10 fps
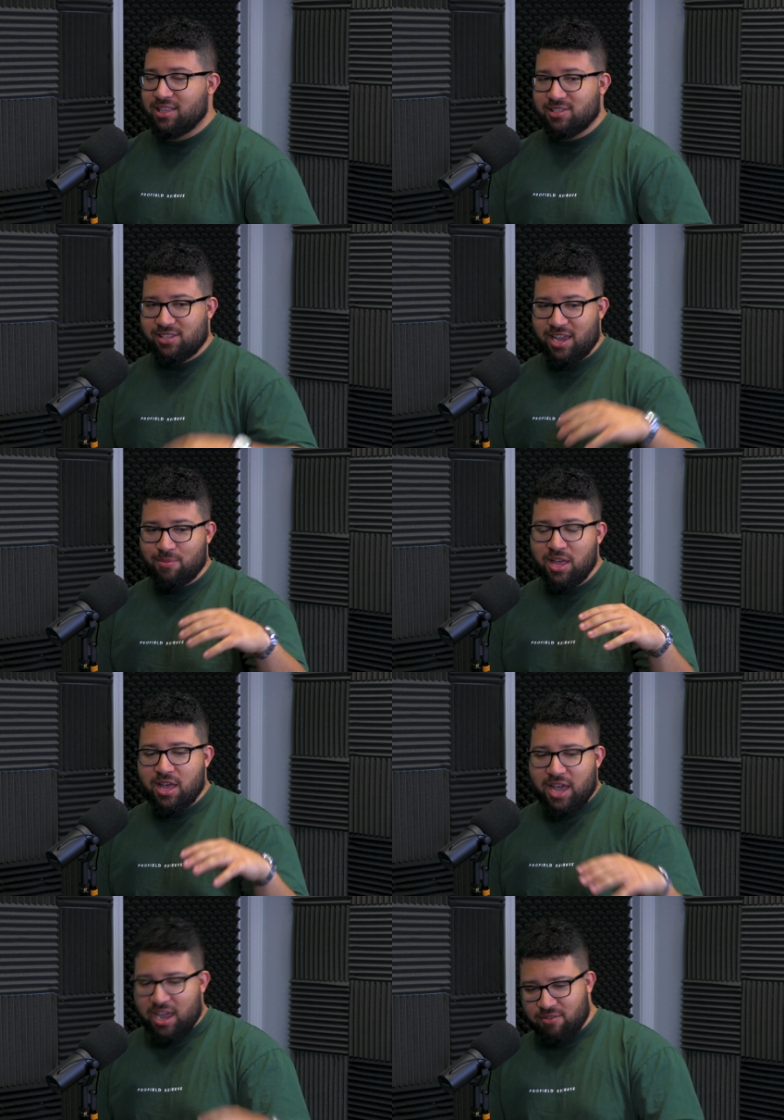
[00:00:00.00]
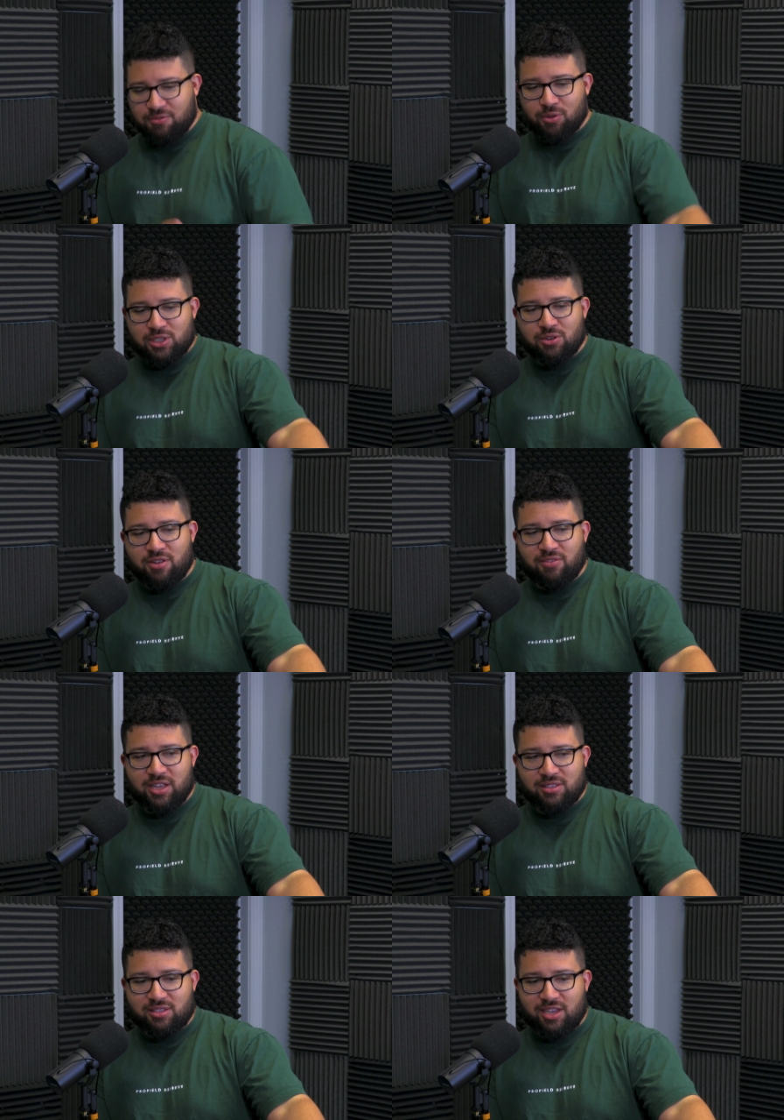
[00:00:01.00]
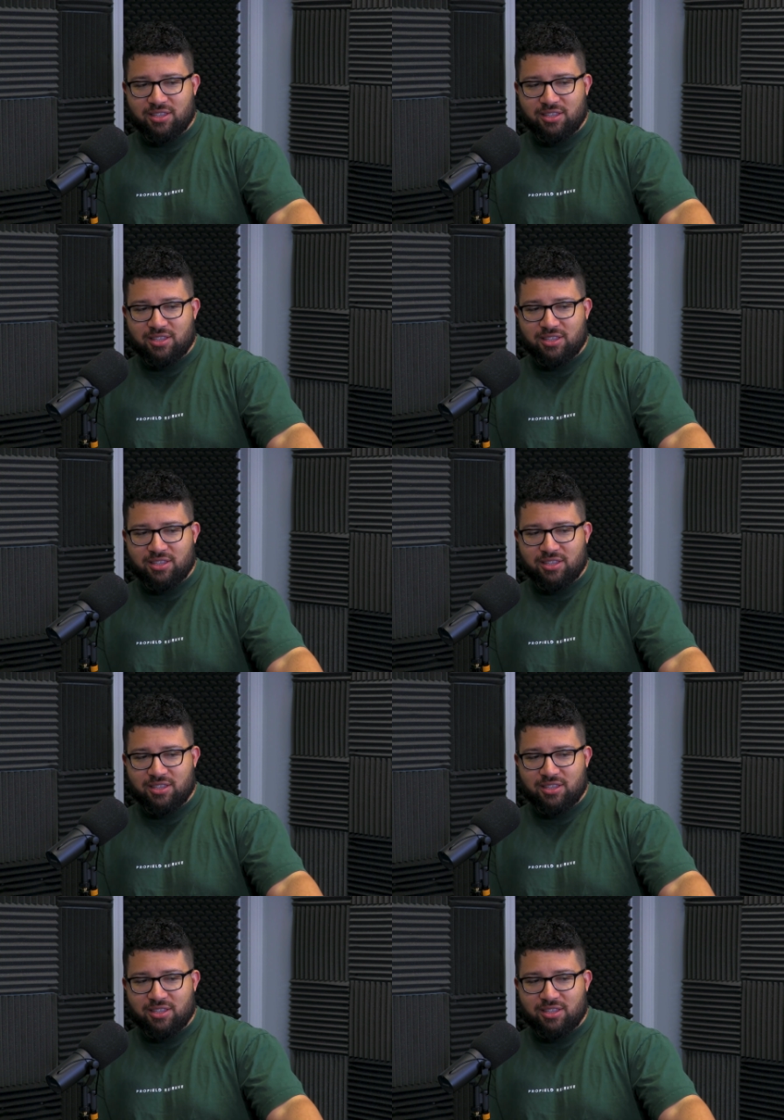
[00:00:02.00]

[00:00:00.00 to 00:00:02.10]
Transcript: and the same influencer events.